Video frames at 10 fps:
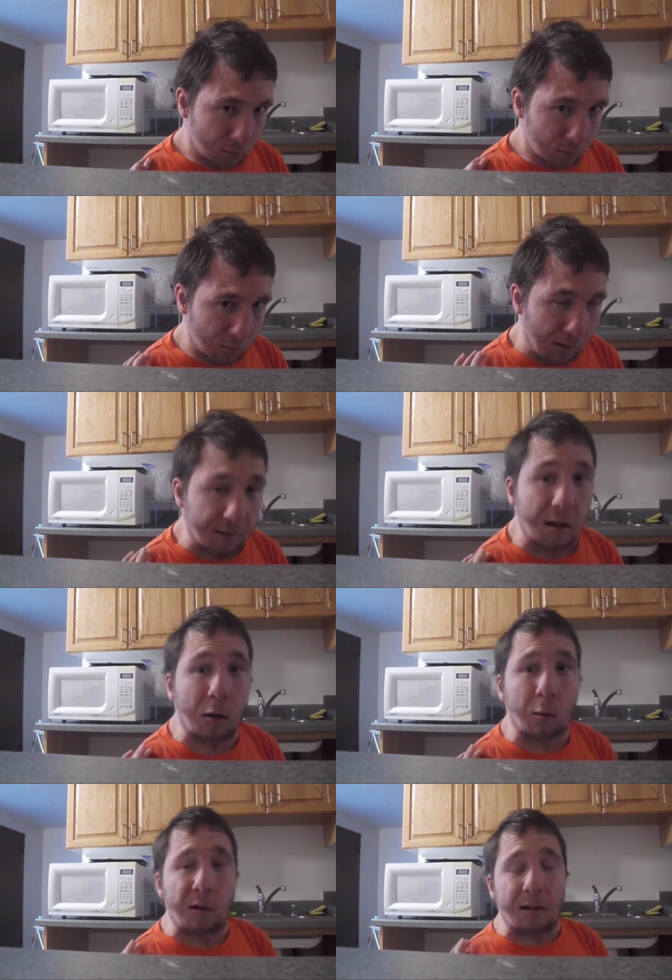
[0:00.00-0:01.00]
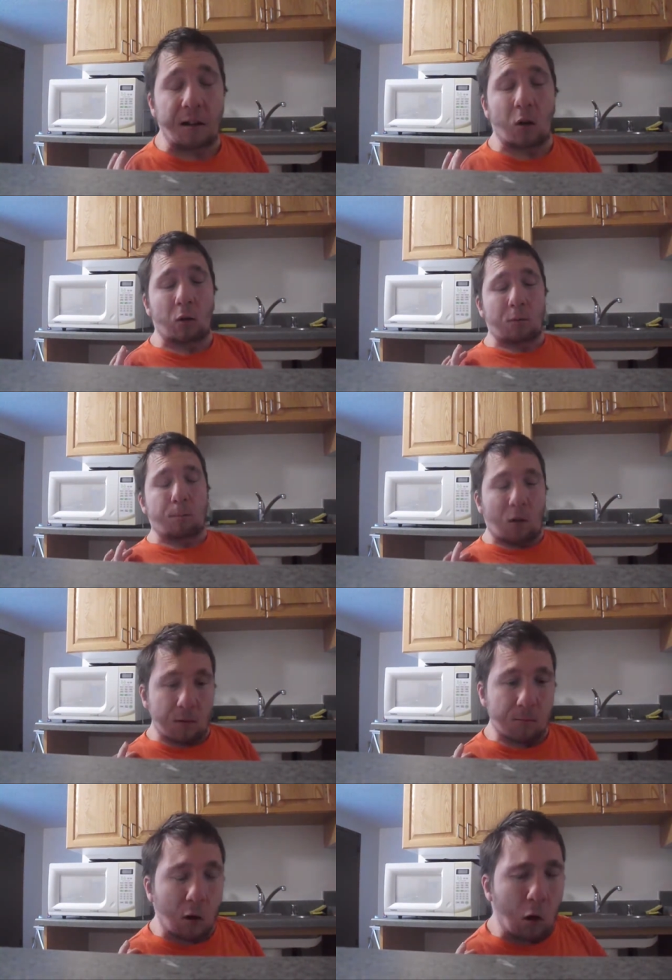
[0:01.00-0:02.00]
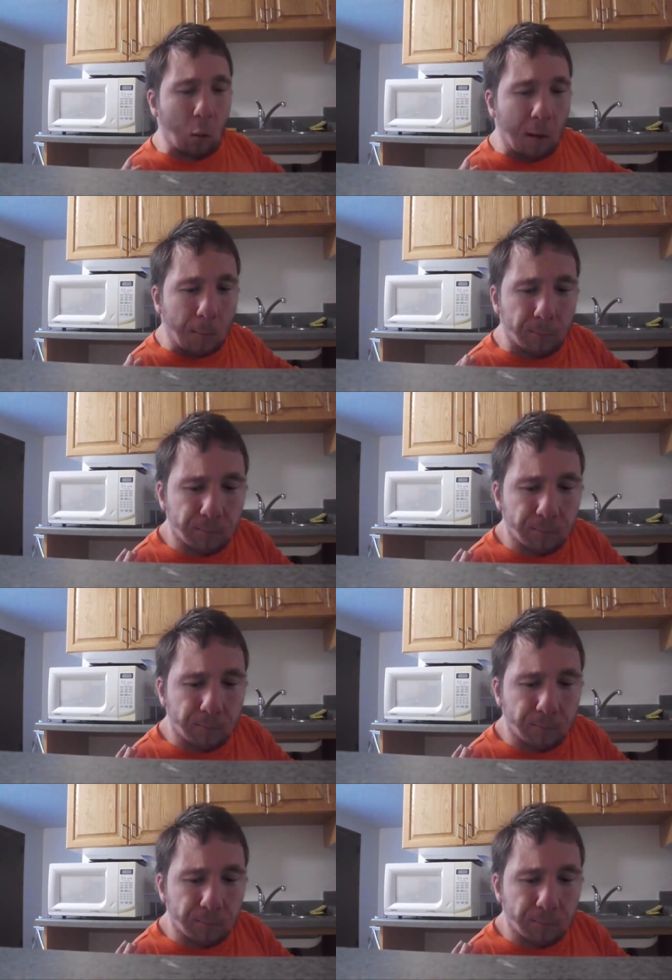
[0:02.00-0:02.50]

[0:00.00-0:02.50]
That's not where it goes, but oh well.